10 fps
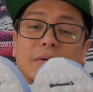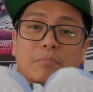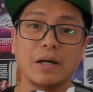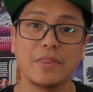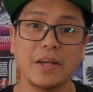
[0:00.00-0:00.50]

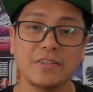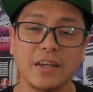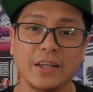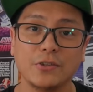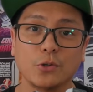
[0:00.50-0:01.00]
But they
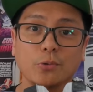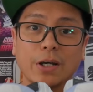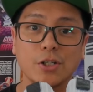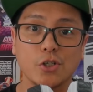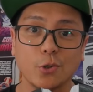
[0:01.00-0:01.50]
tend to
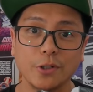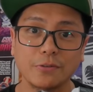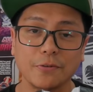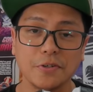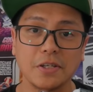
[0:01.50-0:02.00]
run short
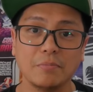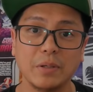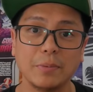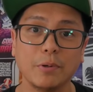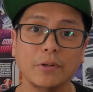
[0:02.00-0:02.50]
for some
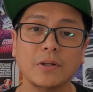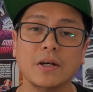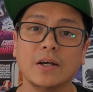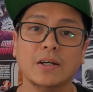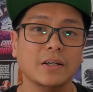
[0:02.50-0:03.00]
people.
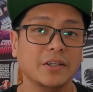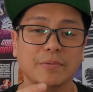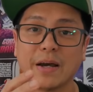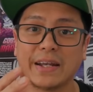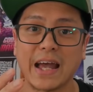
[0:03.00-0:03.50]

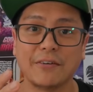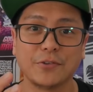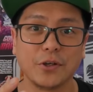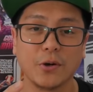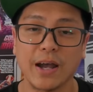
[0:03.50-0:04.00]
You might have
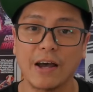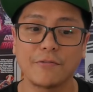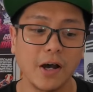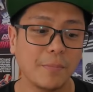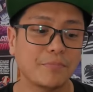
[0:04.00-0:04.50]
to go
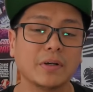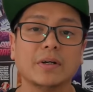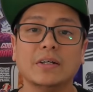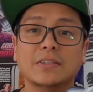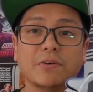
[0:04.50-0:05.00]
half up.
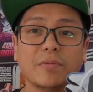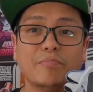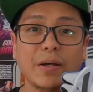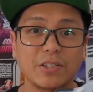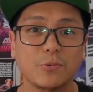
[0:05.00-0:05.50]
So the
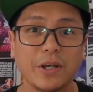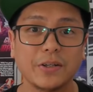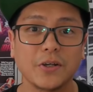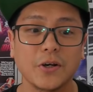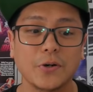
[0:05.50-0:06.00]
best way
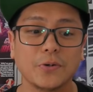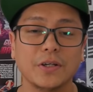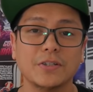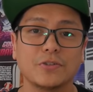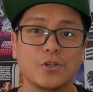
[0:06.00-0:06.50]
to go
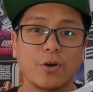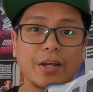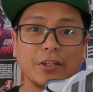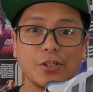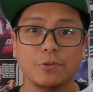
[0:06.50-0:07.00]
is to
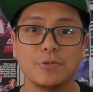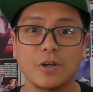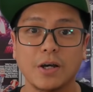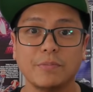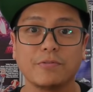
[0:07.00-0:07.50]
try the shoes
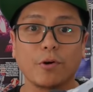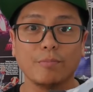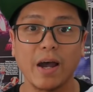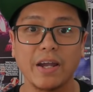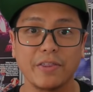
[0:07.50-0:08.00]
on before
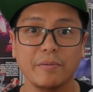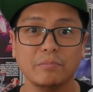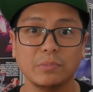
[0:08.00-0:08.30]
buying them.